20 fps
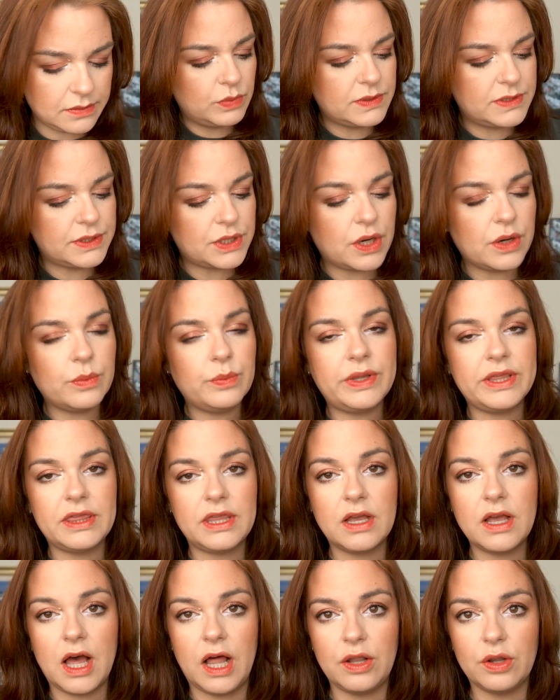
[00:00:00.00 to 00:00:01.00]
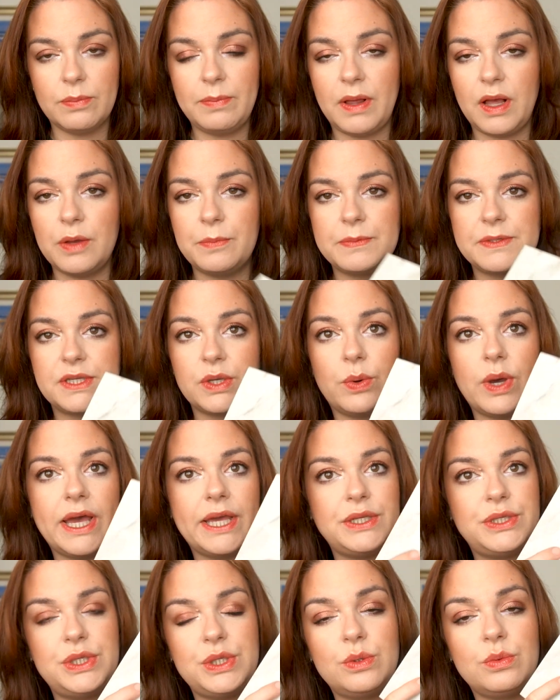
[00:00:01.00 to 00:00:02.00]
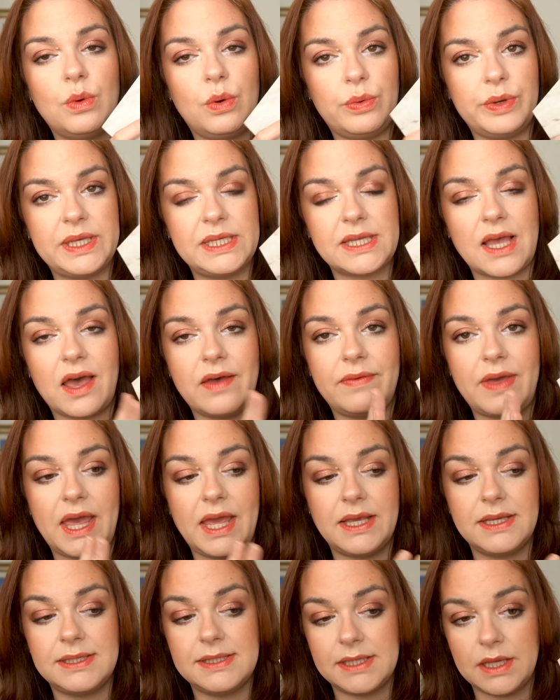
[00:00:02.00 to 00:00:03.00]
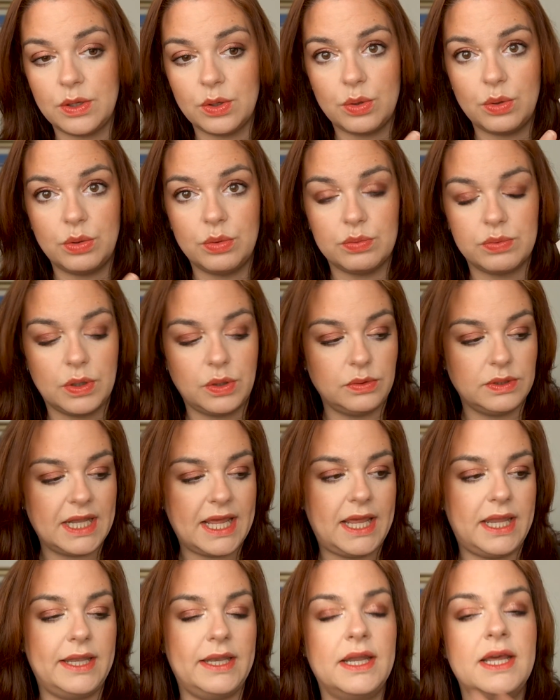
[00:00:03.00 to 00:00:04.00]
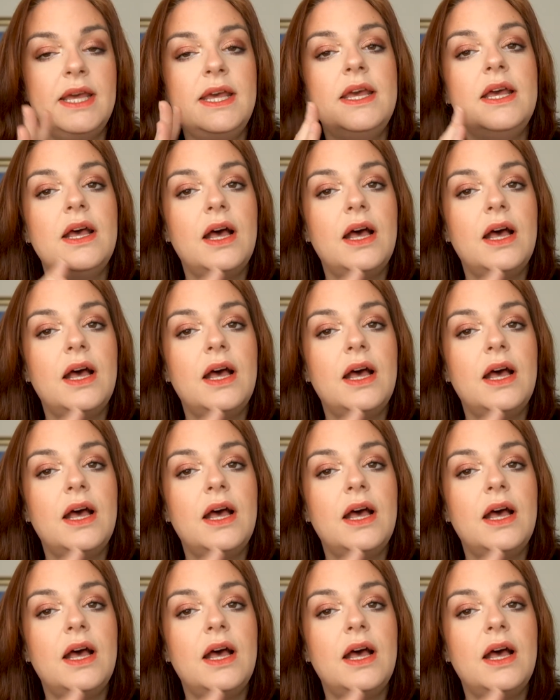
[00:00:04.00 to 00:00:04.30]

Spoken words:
We'll start with the Colourpop. So I do always have a single rolled in.